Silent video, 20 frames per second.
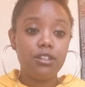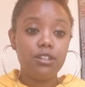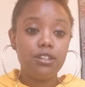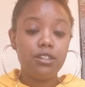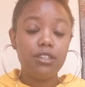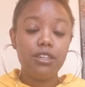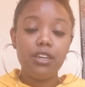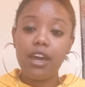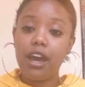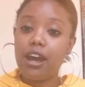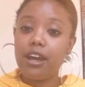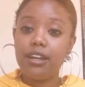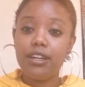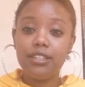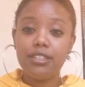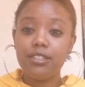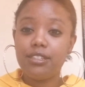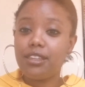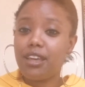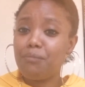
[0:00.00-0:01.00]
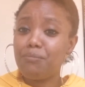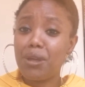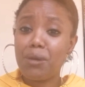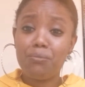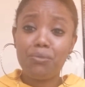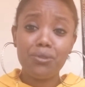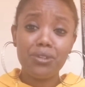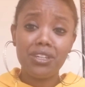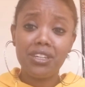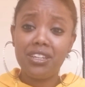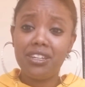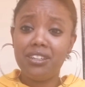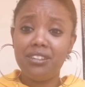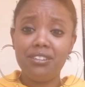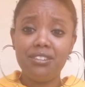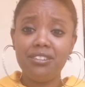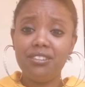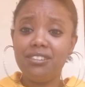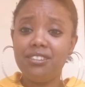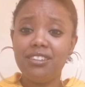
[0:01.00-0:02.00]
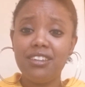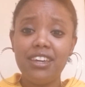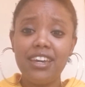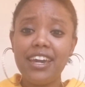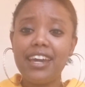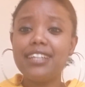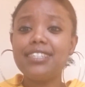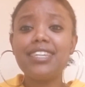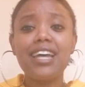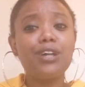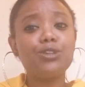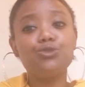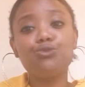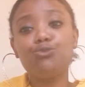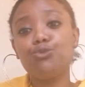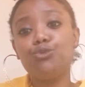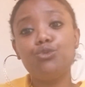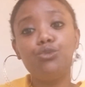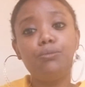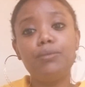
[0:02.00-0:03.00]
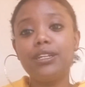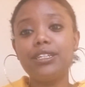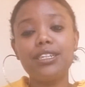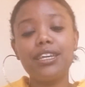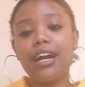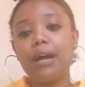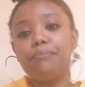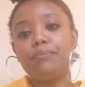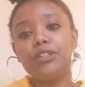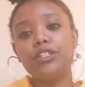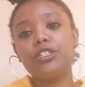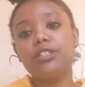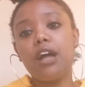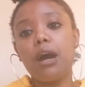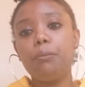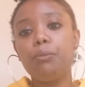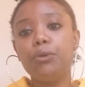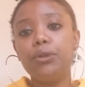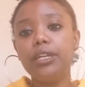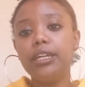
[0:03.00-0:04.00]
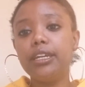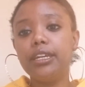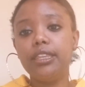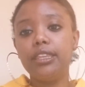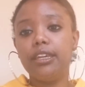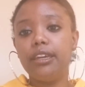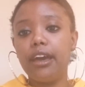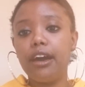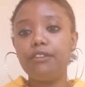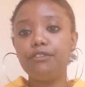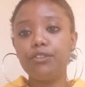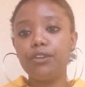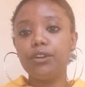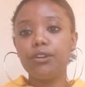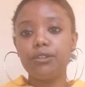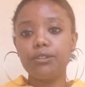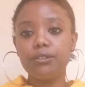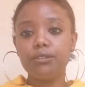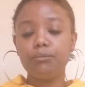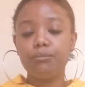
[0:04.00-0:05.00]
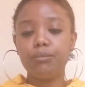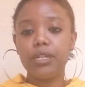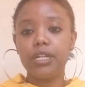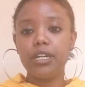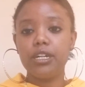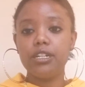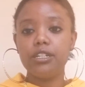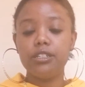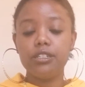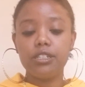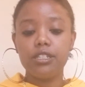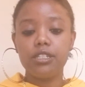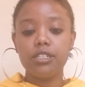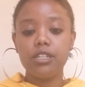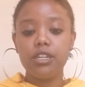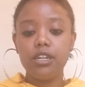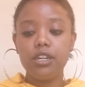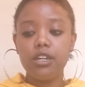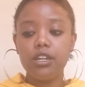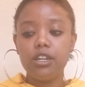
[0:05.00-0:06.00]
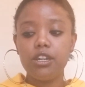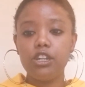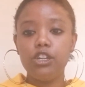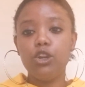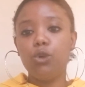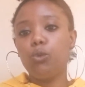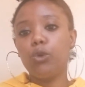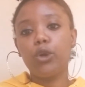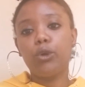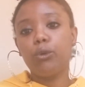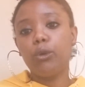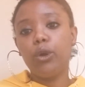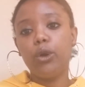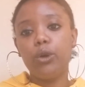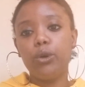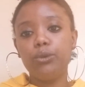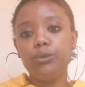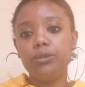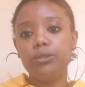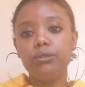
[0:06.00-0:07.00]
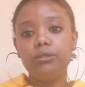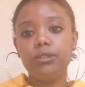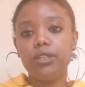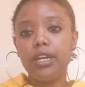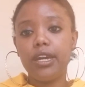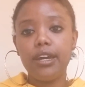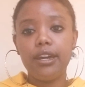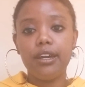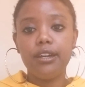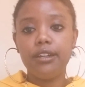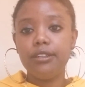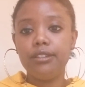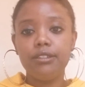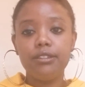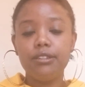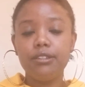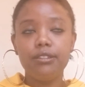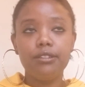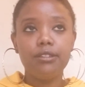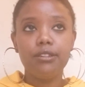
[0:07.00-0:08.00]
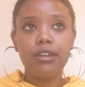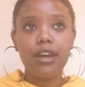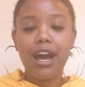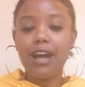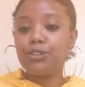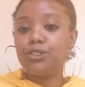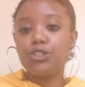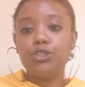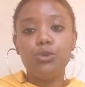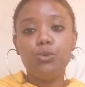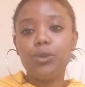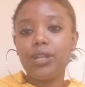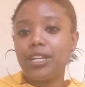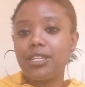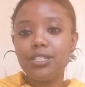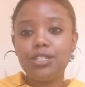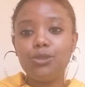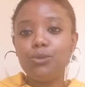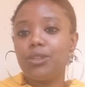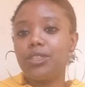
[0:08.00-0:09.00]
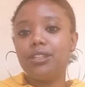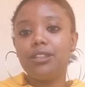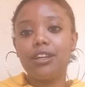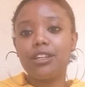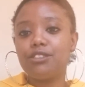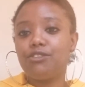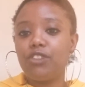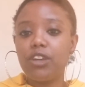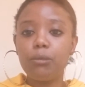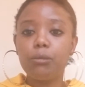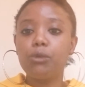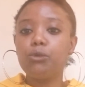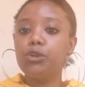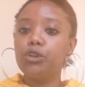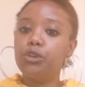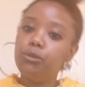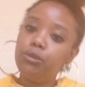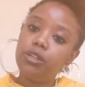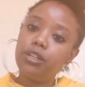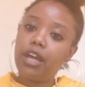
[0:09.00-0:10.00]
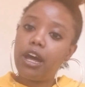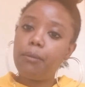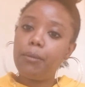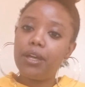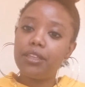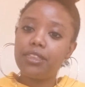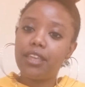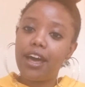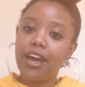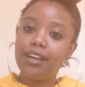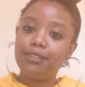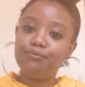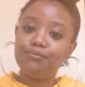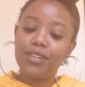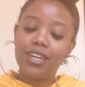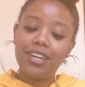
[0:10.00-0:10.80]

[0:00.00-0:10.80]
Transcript: yeah, I'm not putting in, it sounds rude, but it's like, I'm just not putting in the effort, because, we're grown, and I'll see you when I see you at the next family reunion. How about that?